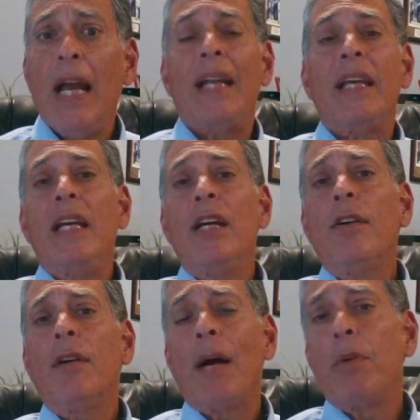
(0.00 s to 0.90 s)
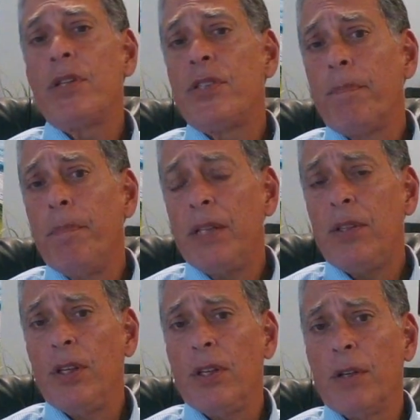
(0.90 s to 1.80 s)
And here I would submit
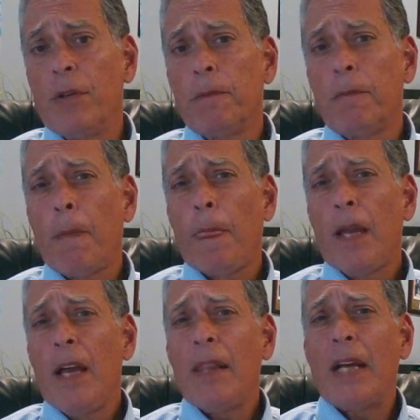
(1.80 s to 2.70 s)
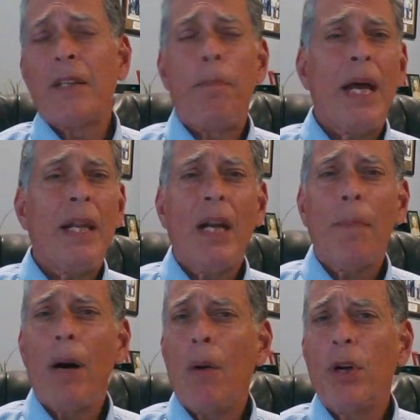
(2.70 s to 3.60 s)
to you that depending
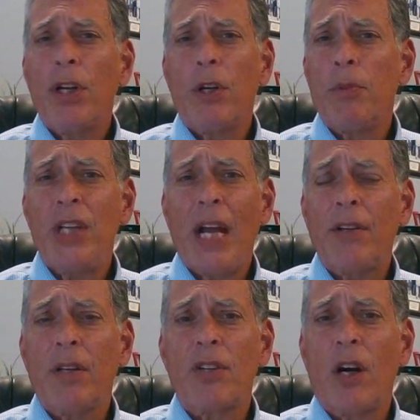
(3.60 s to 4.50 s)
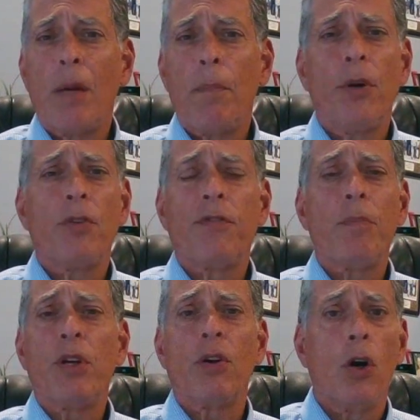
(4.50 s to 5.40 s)
upon what your objectives are, both
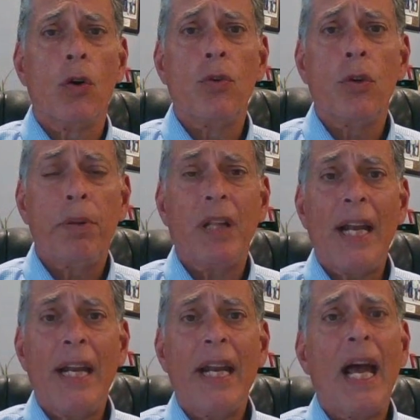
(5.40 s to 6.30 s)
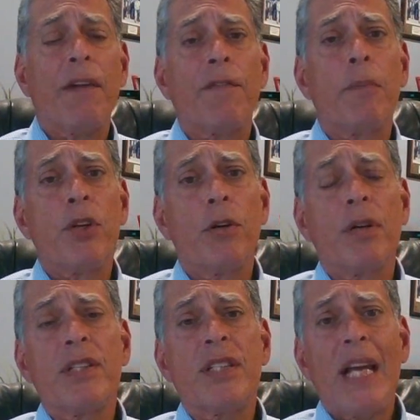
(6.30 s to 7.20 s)
from your own planning and from
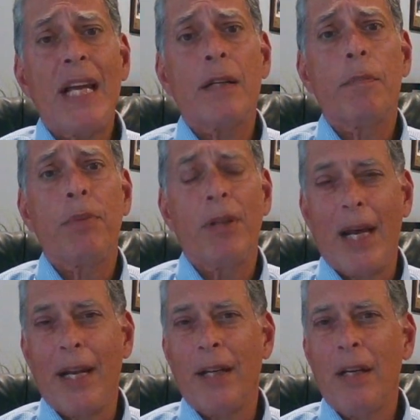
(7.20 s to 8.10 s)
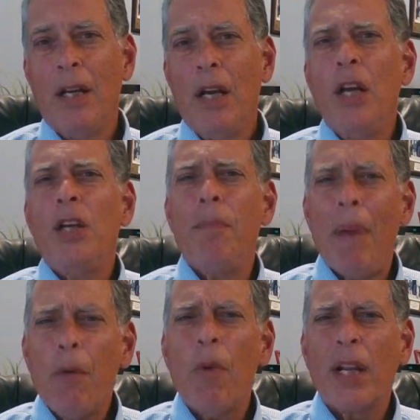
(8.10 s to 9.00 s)
your estate planning, you
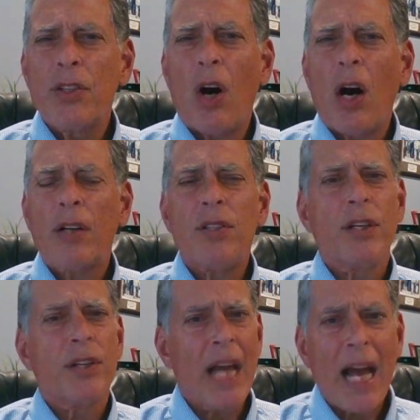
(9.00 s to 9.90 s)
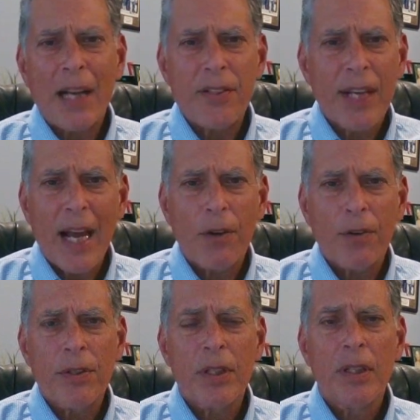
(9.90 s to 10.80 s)
may want to talk to your tax
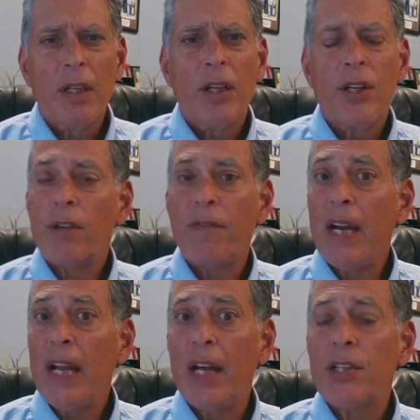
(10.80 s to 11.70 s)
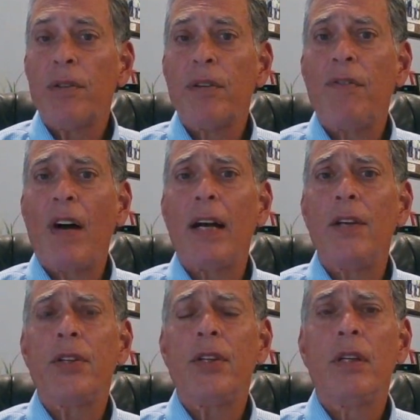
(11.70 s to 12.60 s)
accountant, your financial
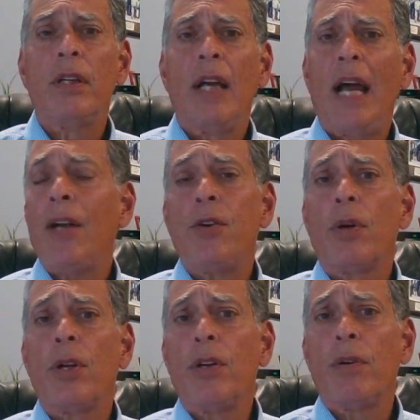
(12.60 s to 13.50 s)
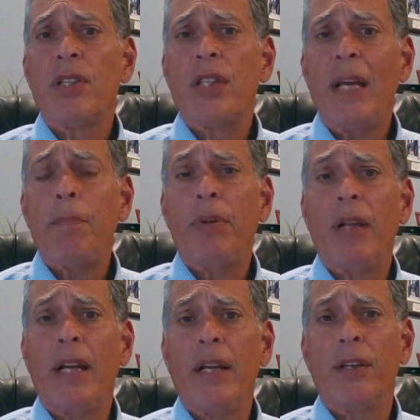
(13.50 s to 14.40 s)
advisor, and/or your estate
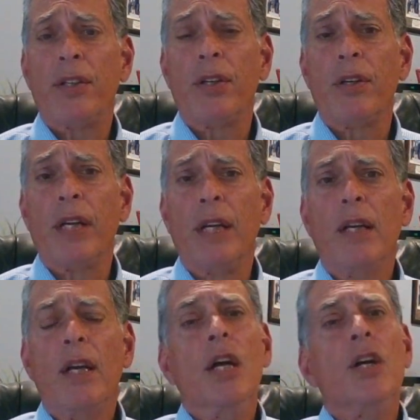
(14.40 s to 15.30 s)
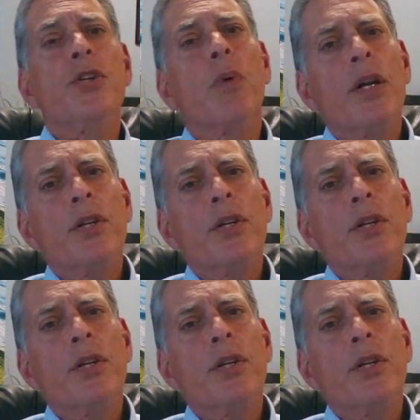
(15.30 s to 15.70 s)
planning attorney to